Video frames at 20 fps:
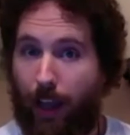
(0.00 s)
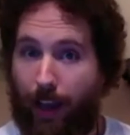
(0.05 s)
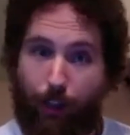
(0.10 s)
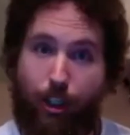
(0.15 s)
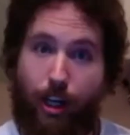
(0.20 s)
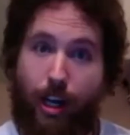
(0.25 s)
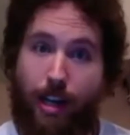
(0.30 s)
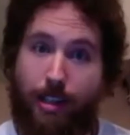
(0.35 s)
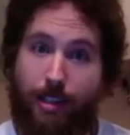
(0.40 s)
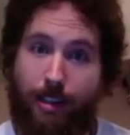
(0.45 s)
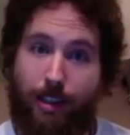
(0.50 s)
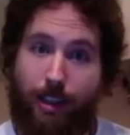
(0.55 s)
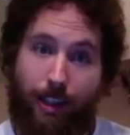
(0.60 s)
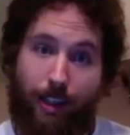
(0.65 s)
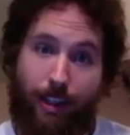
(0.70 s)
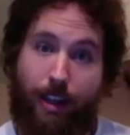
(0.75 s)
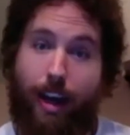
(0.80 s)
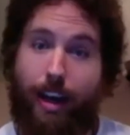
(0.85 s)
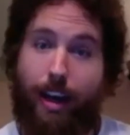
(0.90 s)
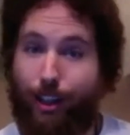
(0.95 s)
at
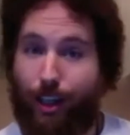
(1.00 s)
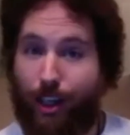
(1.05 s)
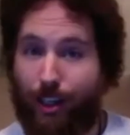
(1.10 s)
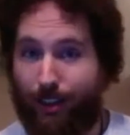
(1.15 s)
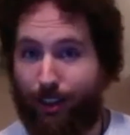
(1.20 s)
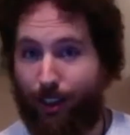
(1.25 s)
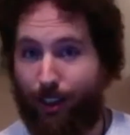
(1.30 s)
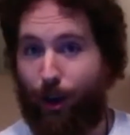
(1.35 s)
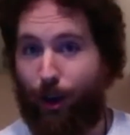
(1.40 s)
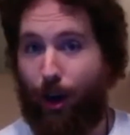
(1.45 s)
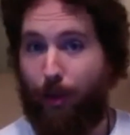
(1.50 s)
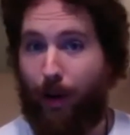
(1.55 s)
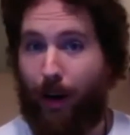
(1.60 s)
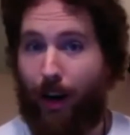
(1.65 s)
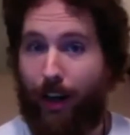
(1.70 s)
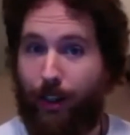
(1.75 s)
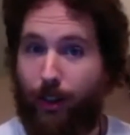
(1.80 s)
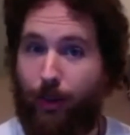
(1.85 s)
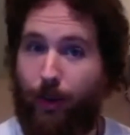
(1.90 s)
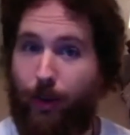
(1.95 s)
ingesting and digesting
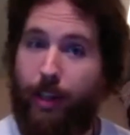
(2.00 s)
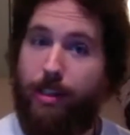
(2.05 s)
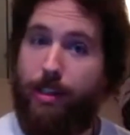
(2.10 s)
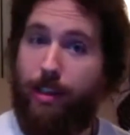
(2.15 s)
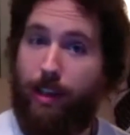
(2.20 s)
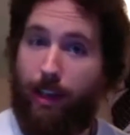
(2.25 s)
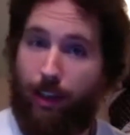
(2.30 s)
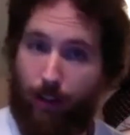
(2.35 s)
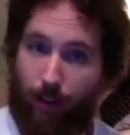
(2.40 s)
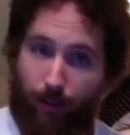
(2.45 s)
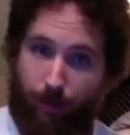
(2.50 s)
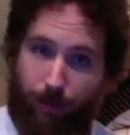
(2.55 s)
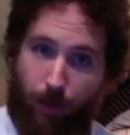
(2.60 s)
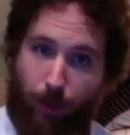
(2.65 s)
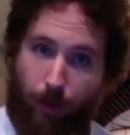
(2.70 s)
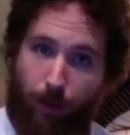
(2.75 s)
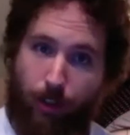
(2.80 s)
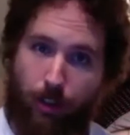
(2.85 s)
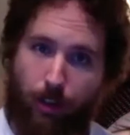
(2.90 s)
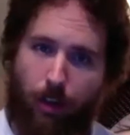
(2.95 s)
carbohydrates in the
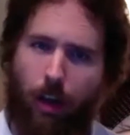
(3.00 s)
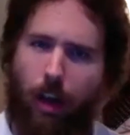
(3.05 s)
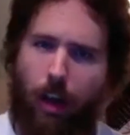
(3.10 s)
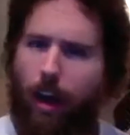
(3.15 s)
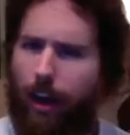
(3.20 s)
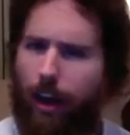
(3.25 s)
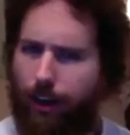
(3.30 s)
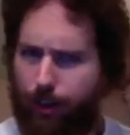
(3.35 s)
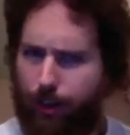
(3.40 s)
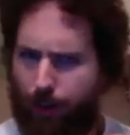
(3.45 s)
future.